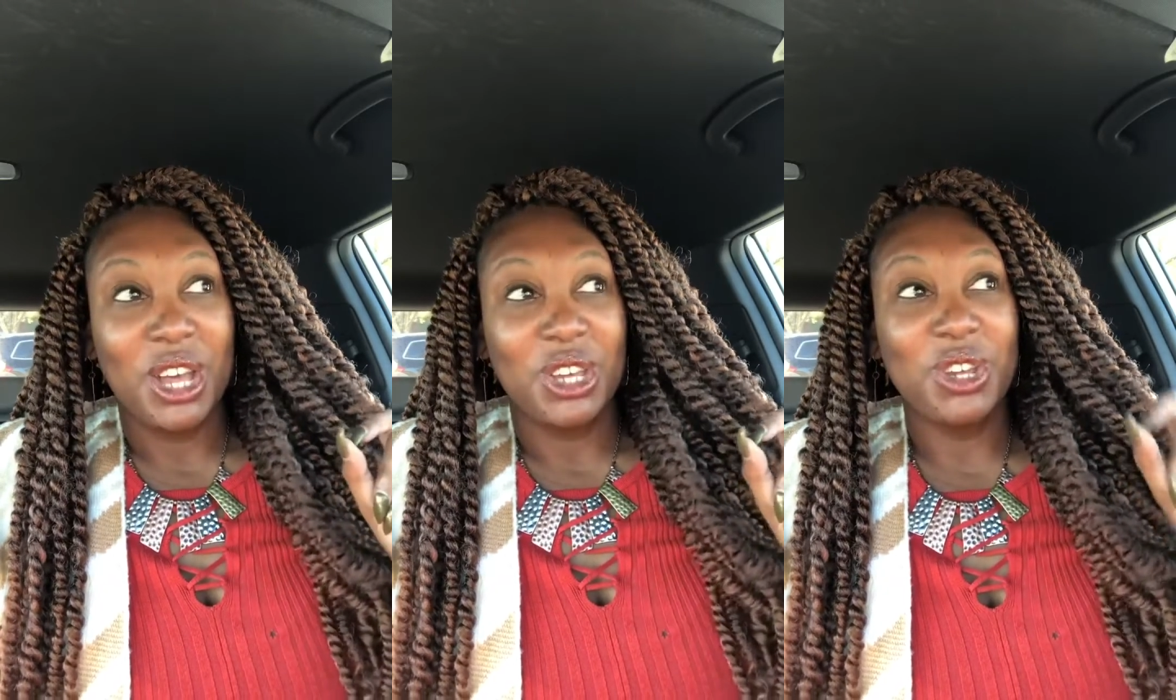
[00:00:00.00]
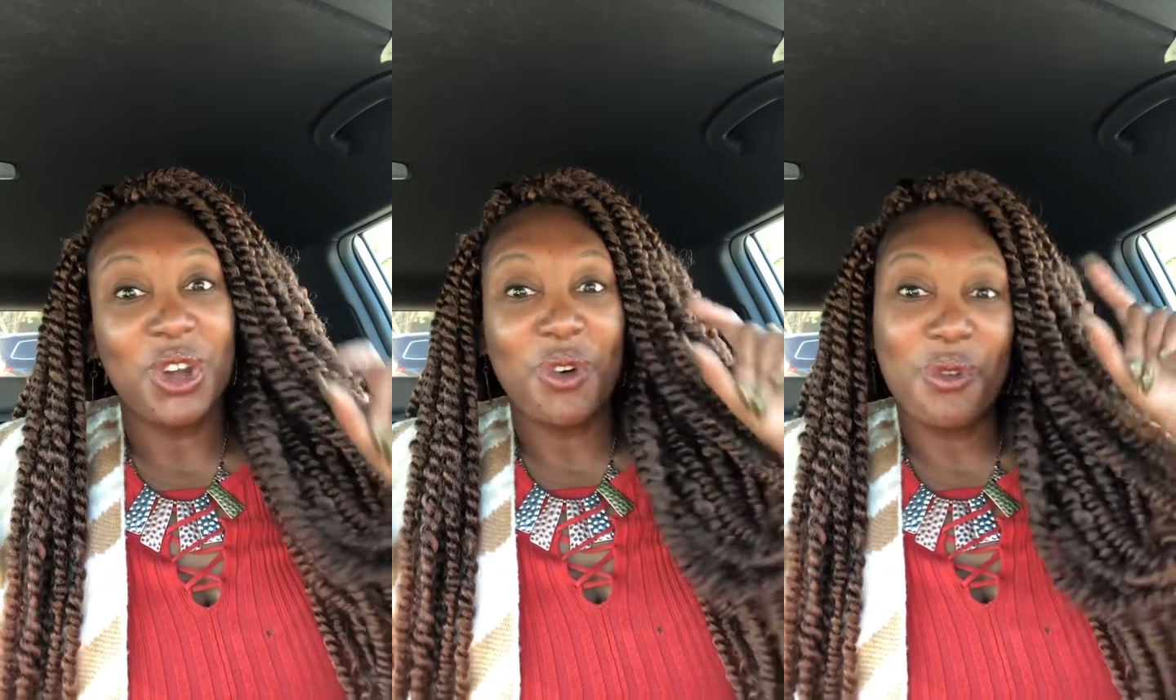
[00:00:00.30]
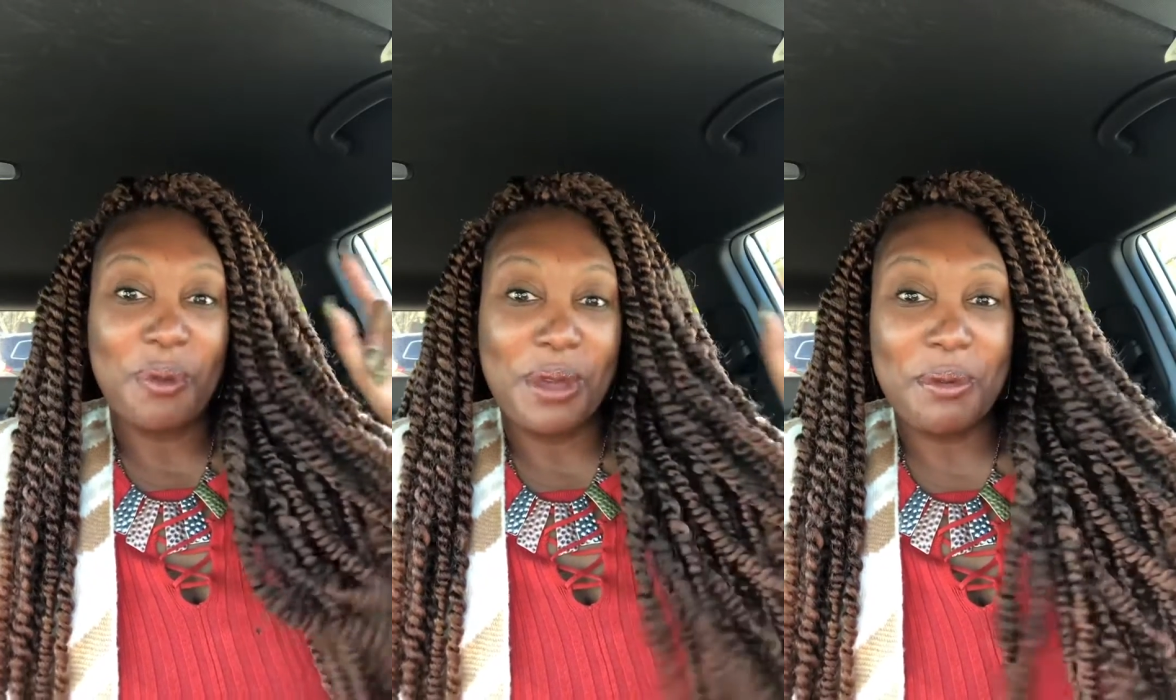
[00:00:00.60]
You know,
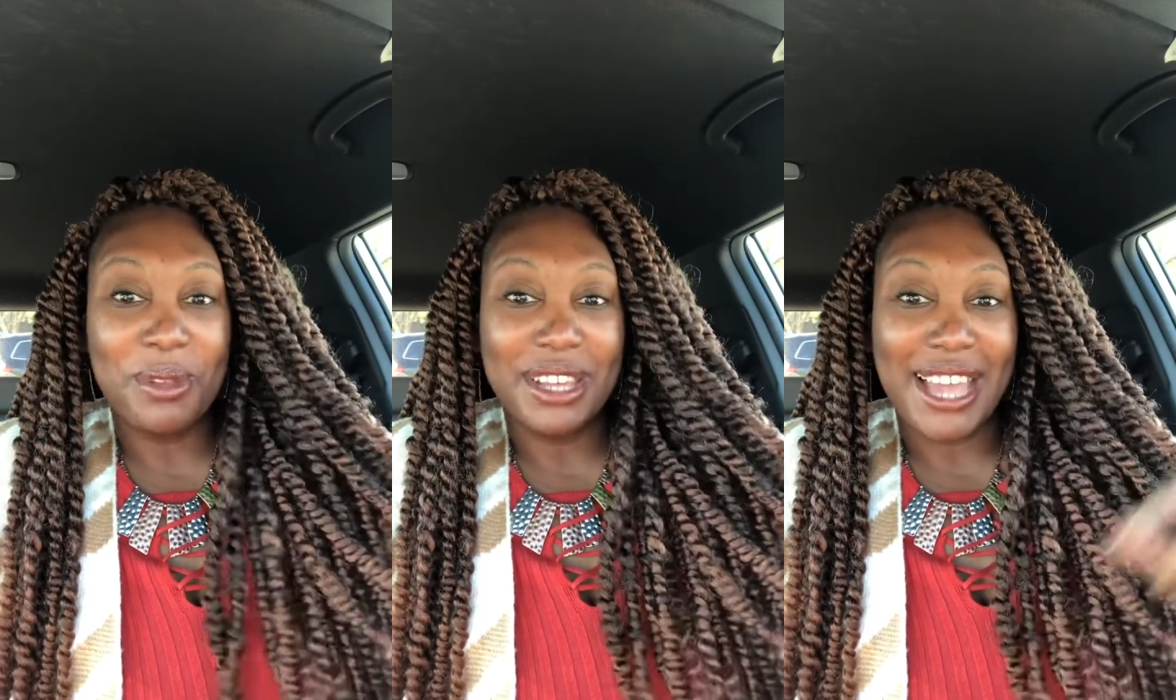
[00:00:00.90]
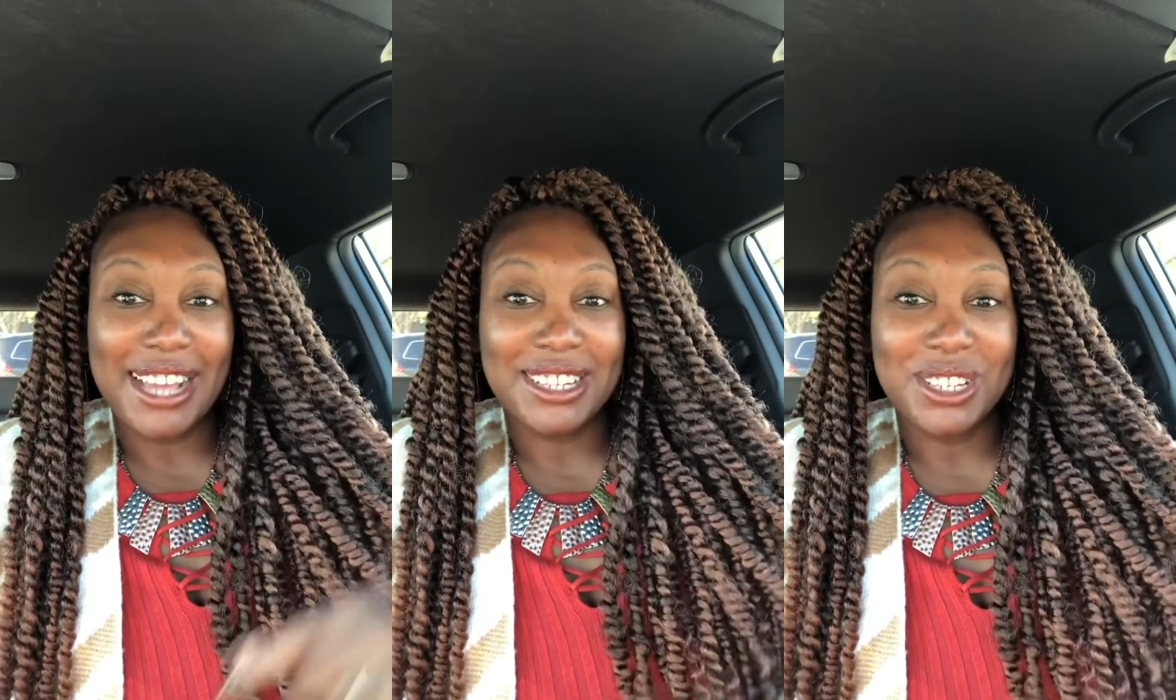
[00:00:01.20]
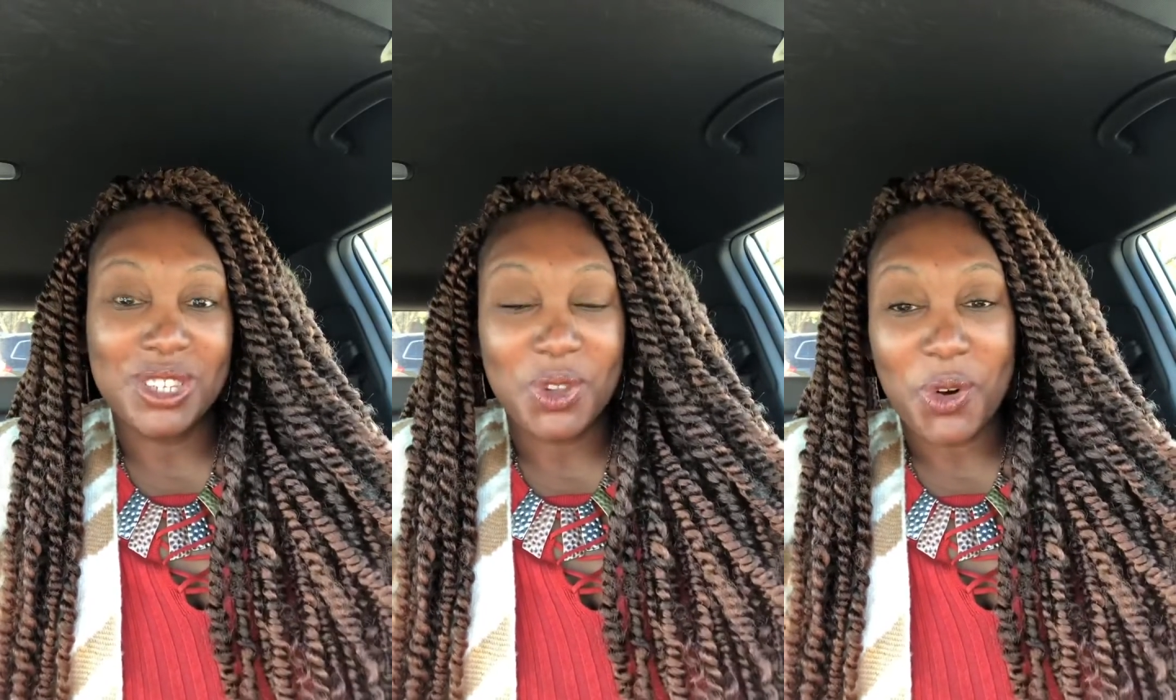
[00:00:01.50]
when people look at
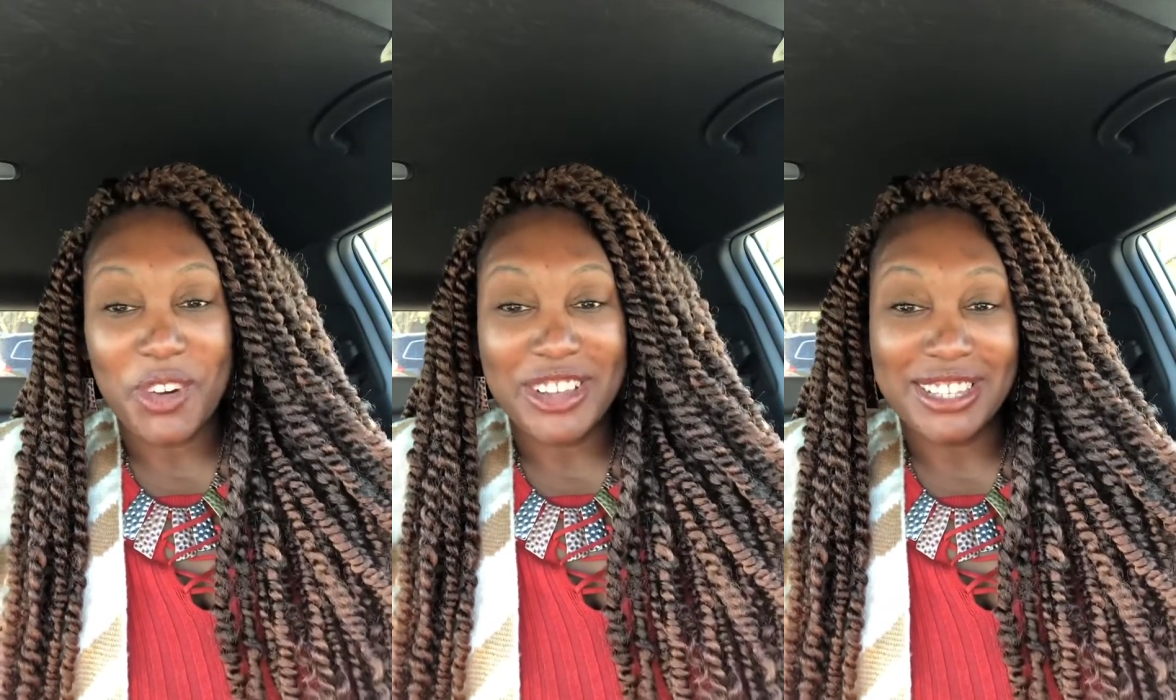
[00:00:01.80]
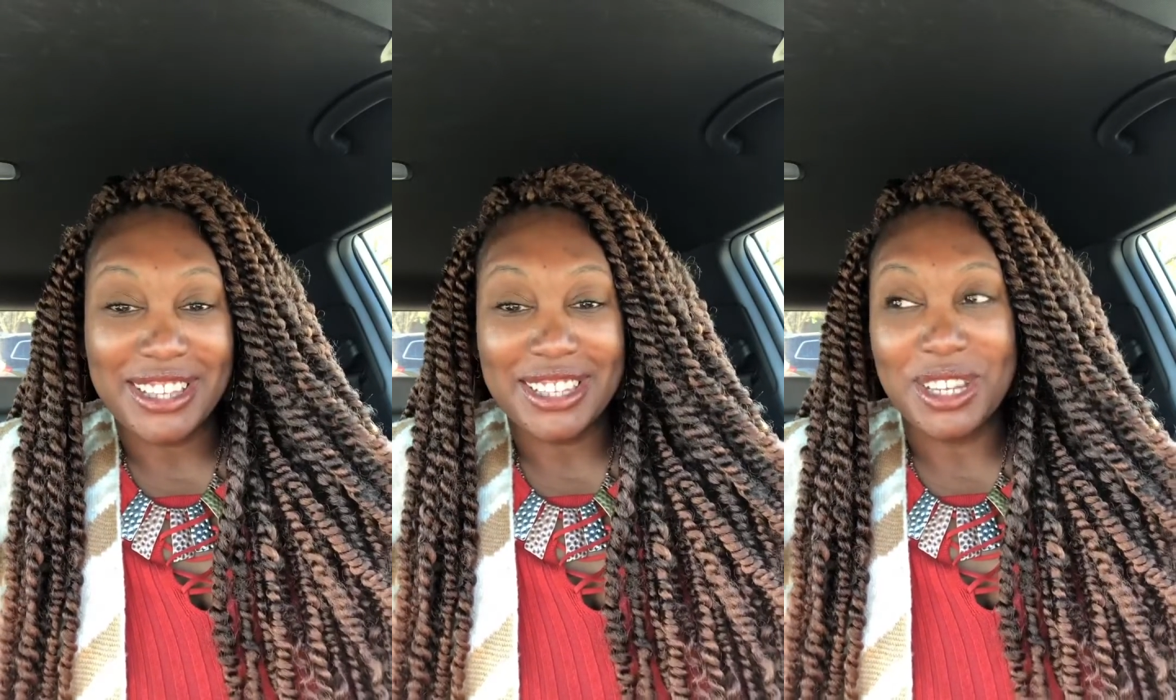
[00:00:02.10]
your stories and,